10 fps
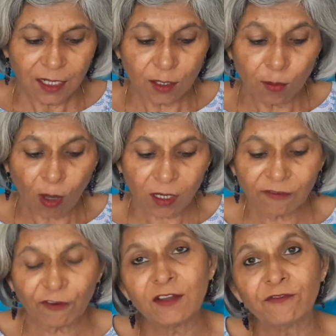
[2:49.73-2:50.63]
The model
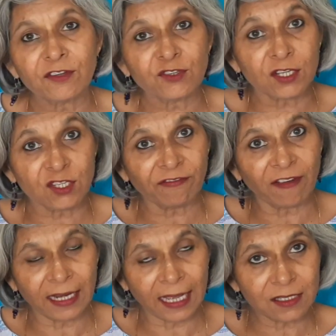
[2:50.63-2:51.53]
for infrastructure
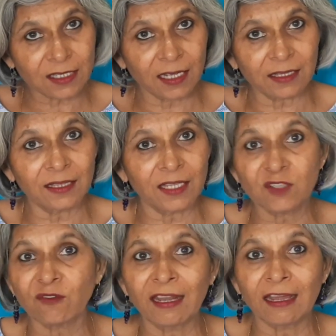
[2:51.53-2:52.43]
financing that
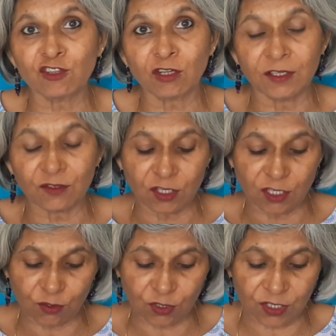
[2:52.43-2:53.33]
these financial
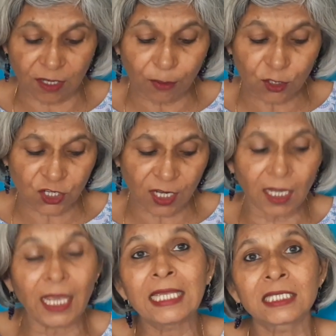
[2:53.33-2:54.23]
institutions are
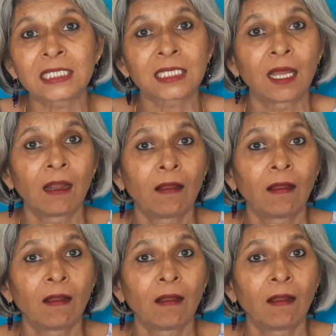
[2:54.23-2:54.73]
pushing is